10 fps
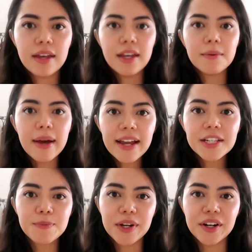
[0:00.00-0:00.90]
In my
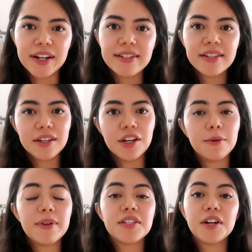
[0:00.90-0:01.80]
experience,
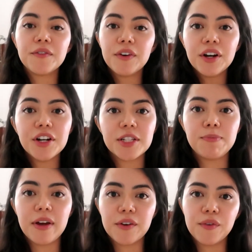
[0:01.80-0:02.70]
Germans are very
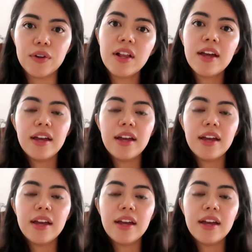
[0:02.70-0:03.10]
respectful